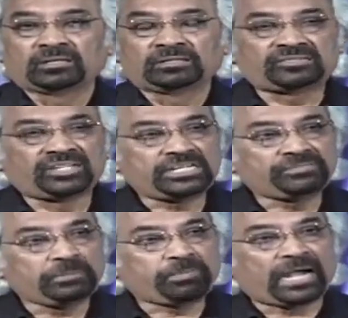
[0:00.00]
The seeds
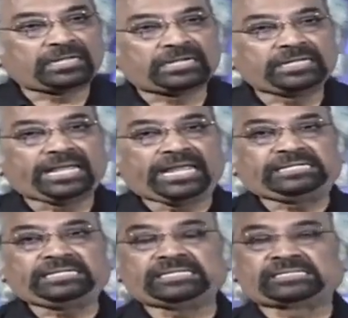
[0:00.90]
we planted in
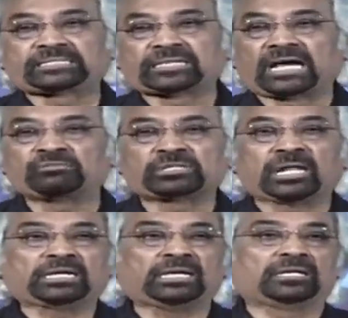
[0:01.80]
80s, I was
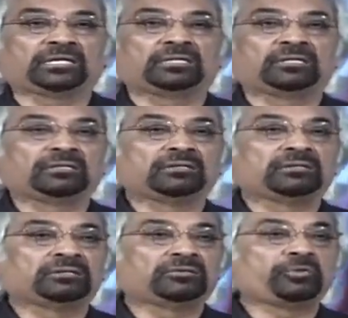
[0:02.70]
lucky
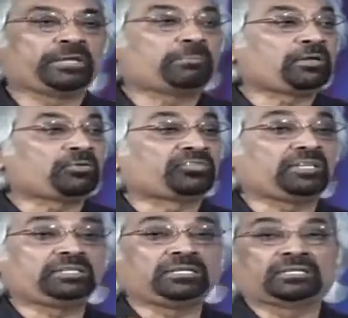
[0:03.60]
to be able to
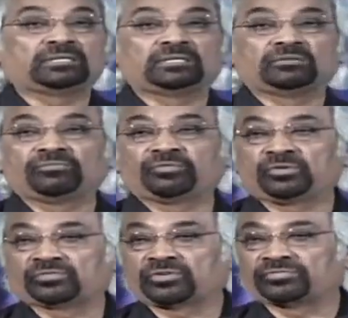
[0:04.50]
see the
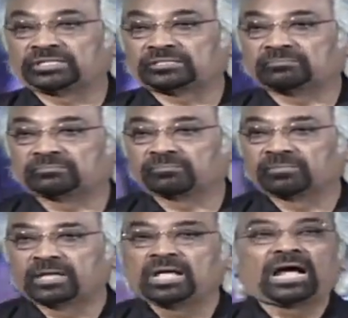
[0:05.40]
fruits of it.
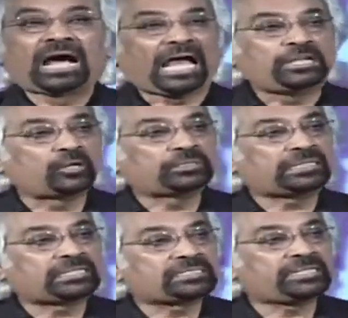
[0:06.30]
I know
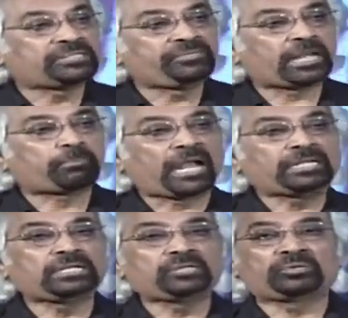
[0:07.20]
that the seeds we are
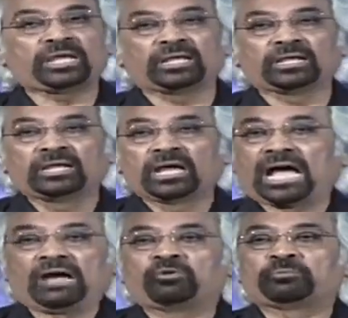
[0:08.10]
planting today,
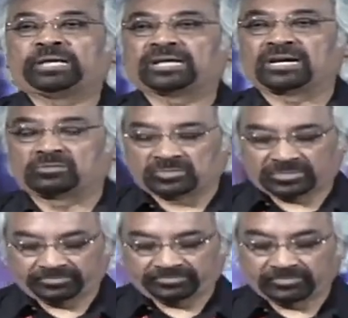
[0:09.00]
I won't be around.
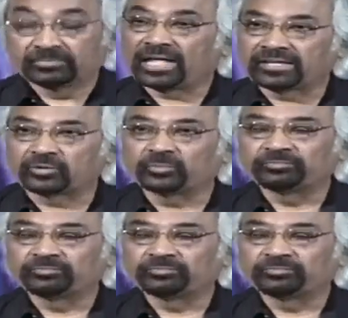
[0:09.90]
Thank you.